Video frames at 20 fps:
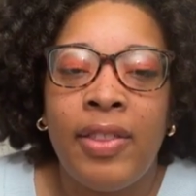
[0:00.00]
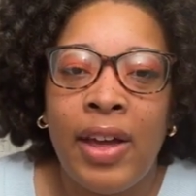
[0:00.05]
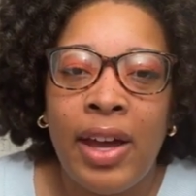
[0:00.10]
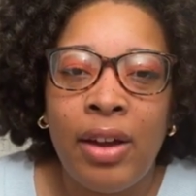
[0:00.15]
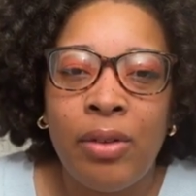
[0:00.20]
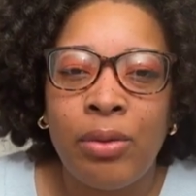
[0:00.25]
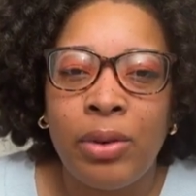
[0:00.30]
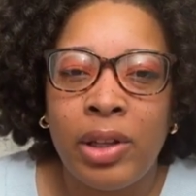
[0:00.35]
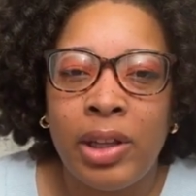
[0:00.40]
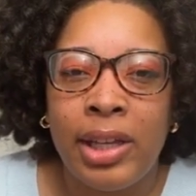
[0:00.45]

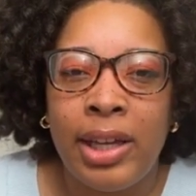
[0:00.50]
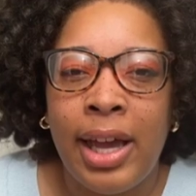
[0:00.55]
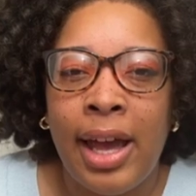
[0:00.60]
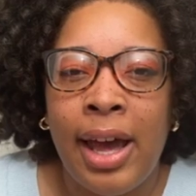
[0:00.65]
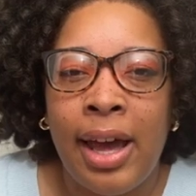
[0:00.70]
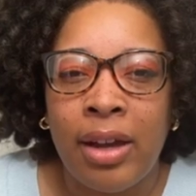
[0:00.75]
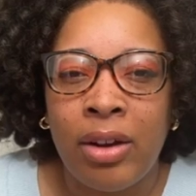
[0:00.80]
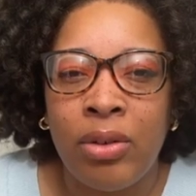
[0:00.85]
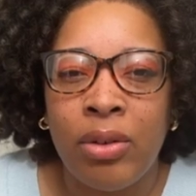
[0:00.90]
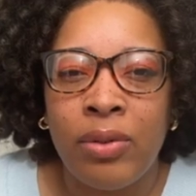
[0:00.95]
really
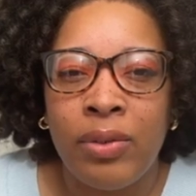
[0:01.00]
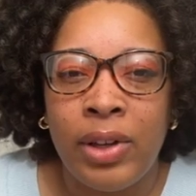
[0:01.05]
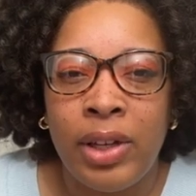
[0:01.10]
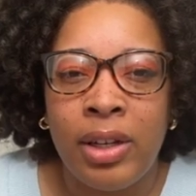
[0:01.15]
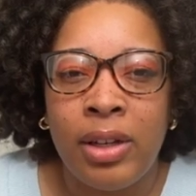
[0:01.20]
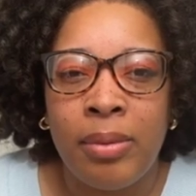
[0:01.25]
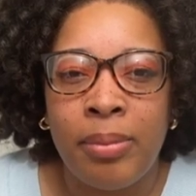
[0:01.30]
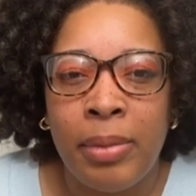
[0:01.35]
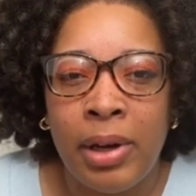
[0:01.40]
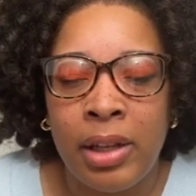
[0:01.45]

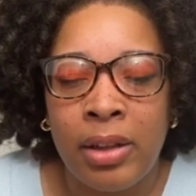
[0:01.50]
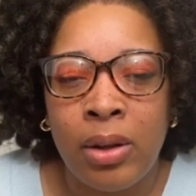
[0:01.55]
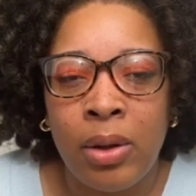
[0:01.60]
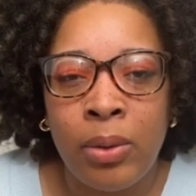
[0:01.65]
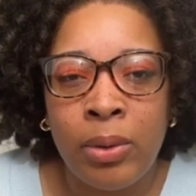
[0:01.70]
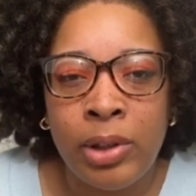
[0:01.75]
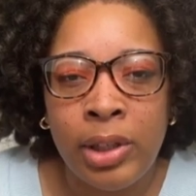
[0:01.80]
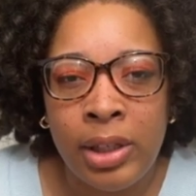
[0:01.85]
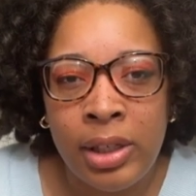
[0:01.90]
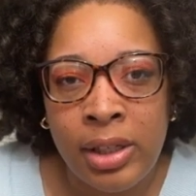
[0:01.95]
aggravated my
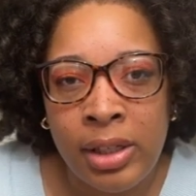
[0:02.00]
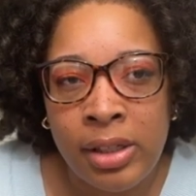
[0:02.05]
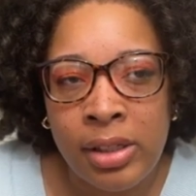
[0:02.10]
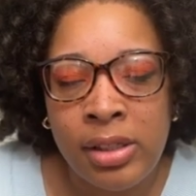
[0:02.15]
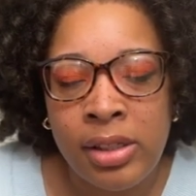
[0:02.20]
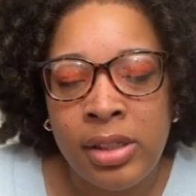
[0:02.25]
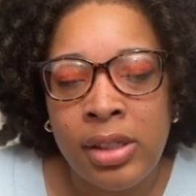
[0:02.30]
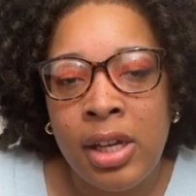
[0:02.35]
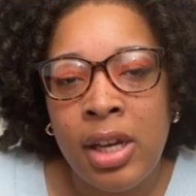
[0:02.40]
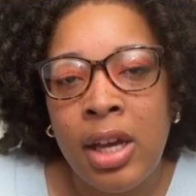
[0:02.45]
loneliness.
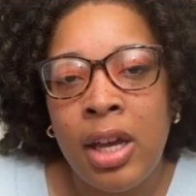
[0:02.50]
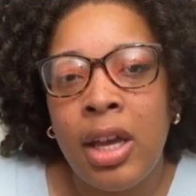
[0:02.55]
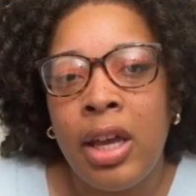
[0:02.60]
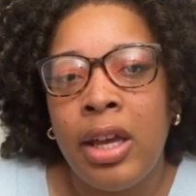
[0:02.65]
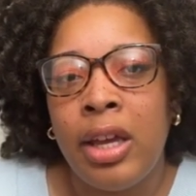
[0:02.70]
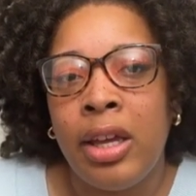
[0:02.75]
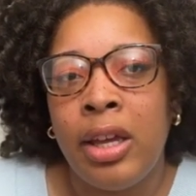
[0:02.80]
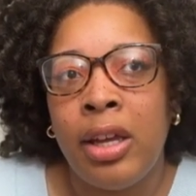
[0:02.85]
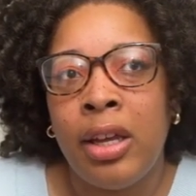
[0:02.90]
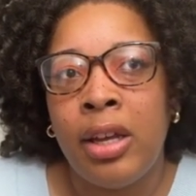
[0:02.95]

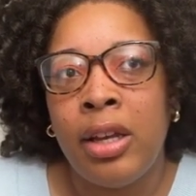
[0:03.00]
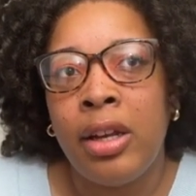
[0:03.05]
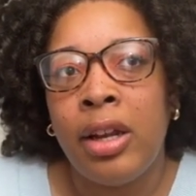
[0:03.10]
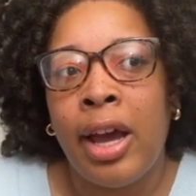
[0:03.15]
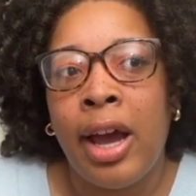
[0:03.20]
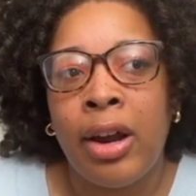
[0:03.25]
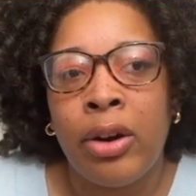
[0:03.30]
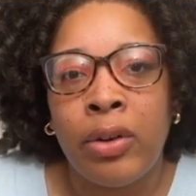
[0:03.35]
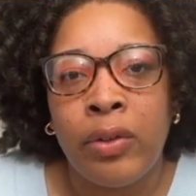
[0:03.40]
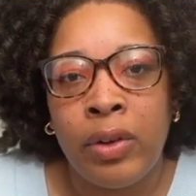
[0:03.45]
It
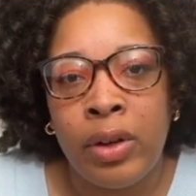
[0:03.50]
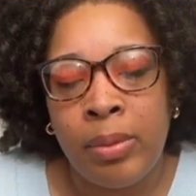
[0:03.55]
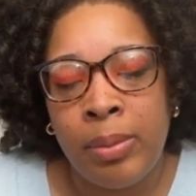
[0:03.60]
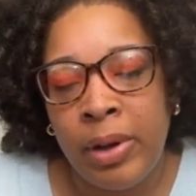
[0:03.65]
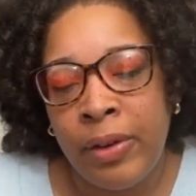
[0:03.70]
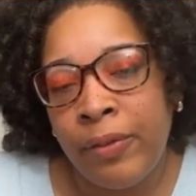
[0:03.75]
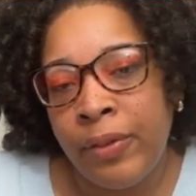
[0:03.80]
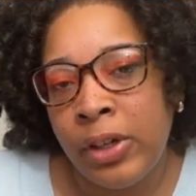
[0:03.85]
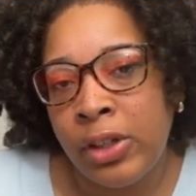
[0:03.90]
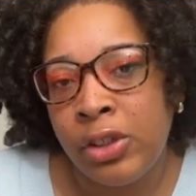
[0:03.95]
aggravated my
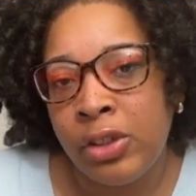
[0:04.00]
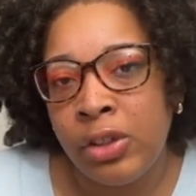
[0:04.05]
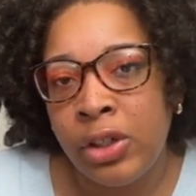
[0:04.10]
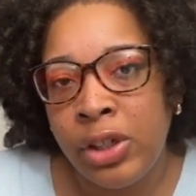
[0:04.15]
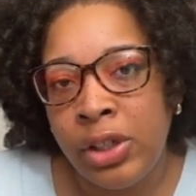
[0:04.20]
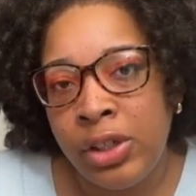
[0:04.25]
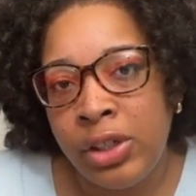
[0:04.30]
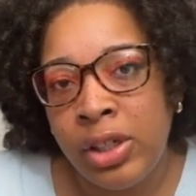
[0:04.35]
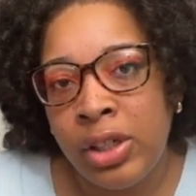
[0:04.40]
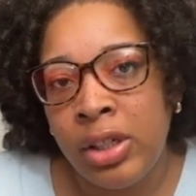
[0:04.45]

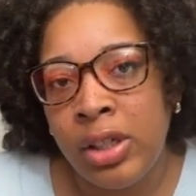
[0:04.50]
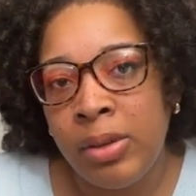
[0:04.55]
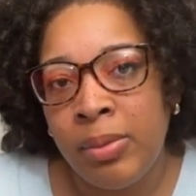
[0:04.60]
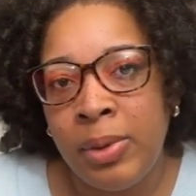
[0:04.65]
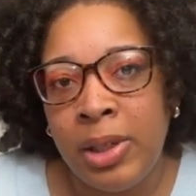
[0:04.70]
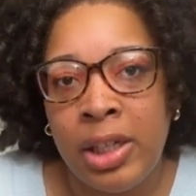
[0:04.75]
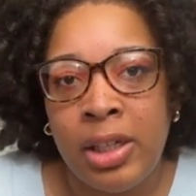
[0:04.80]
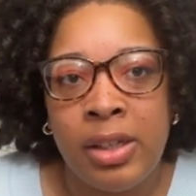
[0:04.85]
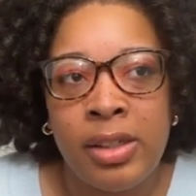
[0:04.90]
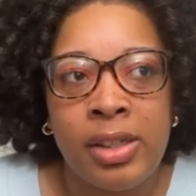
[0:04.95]
frustration
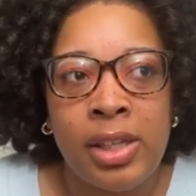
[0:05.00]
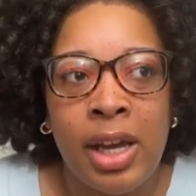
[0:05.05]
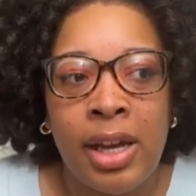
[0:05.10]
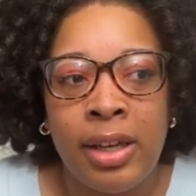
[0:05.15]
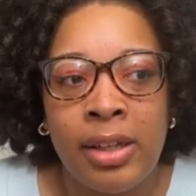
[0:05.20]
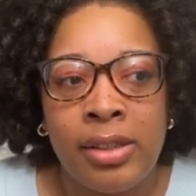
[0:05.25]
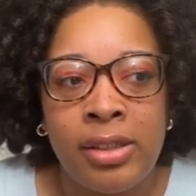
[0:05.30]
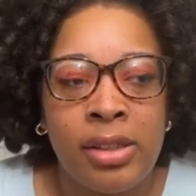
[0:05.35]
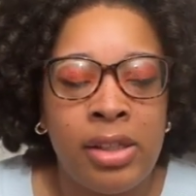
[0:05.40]
because I